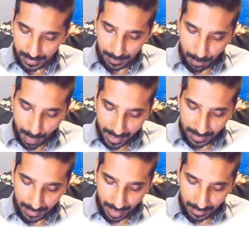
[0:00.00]
made
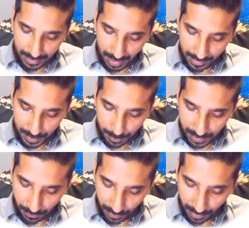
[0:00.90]
and designed
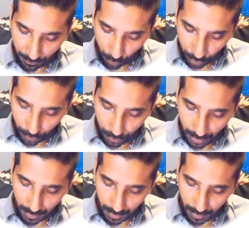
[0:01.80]
specifically for you,